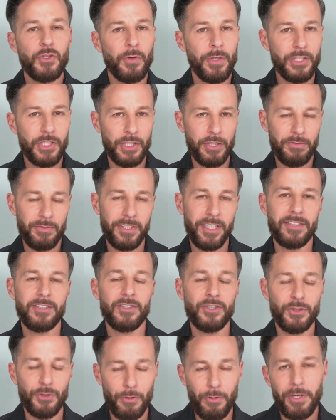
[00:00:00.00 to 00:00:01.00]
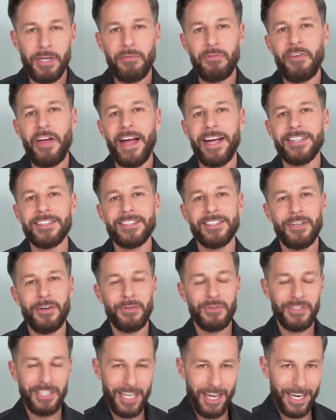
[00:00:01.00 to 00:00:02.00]
to achieve that stroke effect
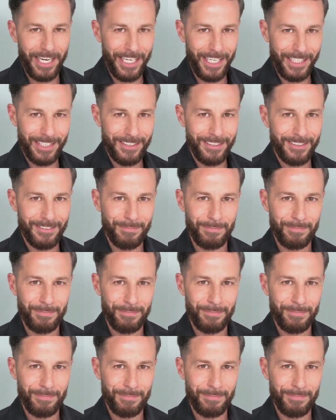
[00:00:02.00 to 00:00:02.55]
on the eyelid.